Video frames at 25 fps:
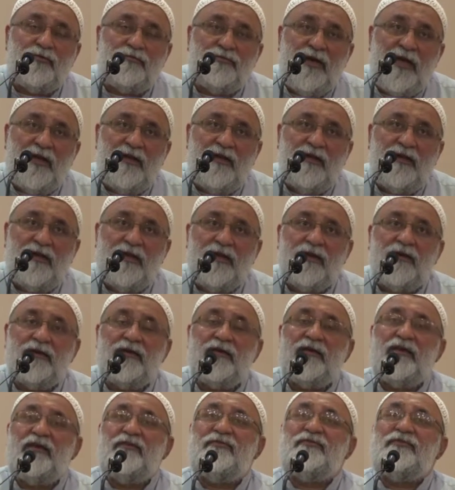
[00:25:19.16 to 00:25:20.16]

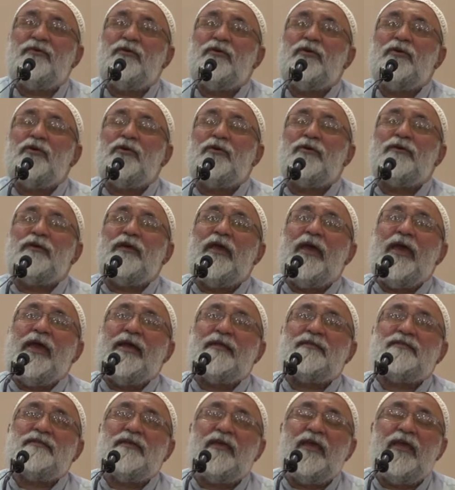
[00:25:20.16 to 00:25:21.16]
muballigh. If you look
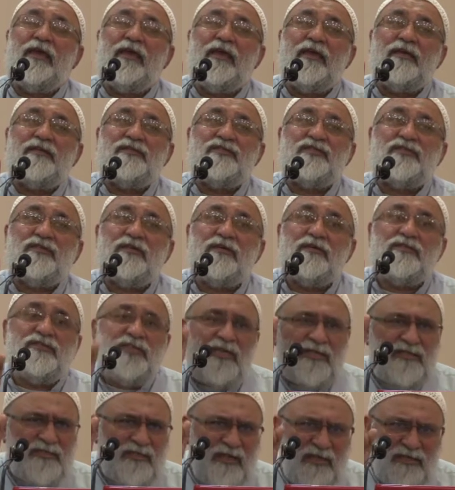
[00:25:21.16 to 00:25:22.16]
at his,
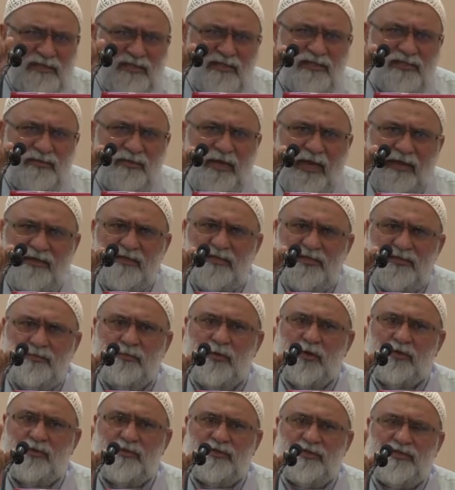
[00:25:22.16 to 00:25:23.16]
just as his, at his
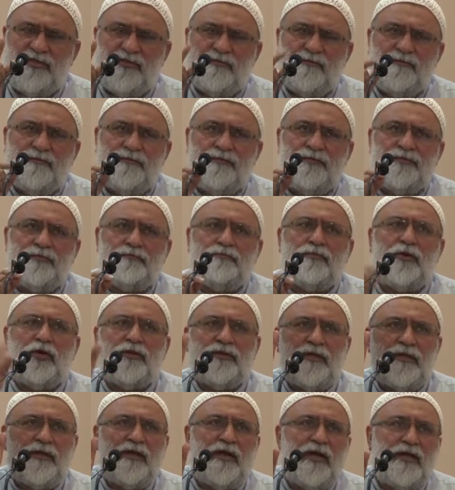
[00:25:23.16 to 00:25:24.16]
books,
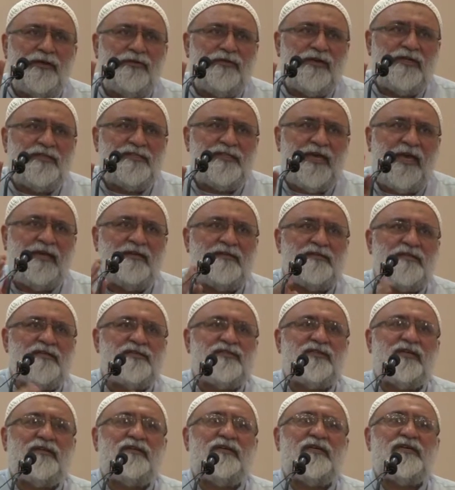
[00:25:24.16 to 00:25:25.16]
more than 100
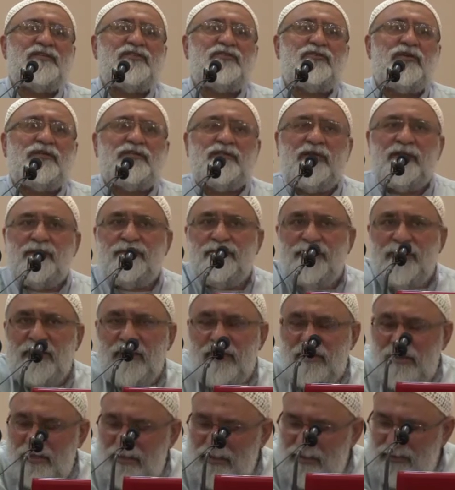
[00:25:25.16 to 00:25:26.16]
titles that he has written,
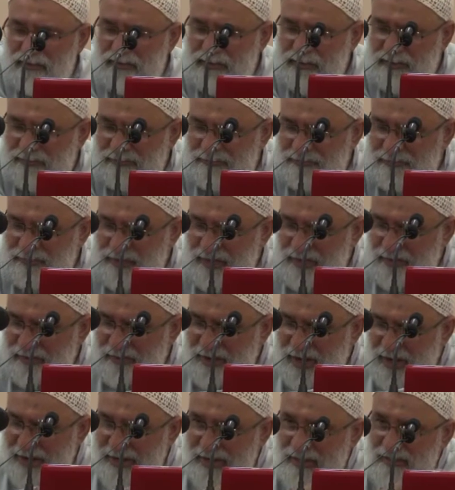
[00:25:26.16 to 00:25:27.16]
the
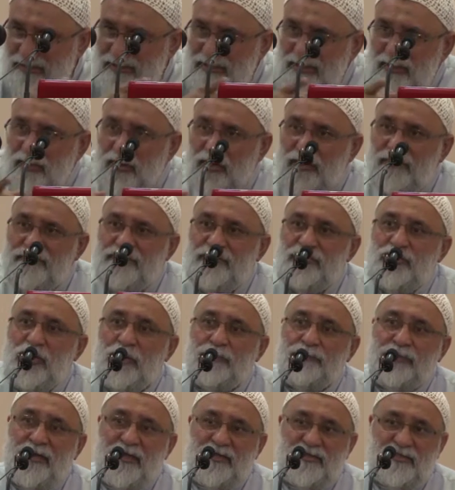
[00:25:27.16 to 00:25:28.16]
variety of
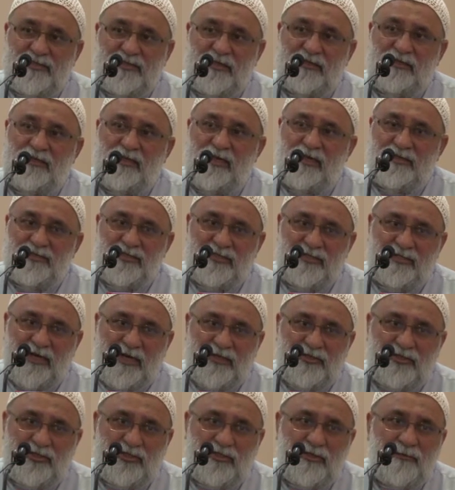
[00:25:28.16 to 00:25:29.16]
topics that he has
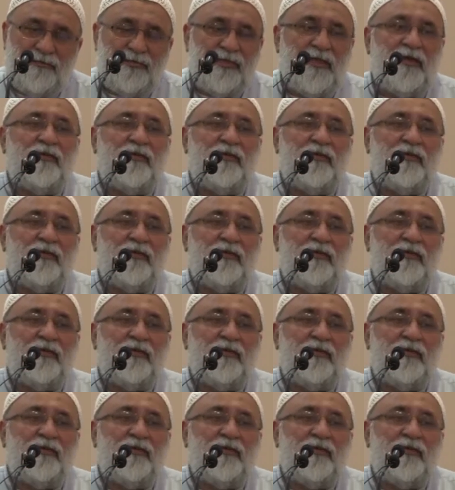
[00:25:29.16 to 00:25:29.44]
touched,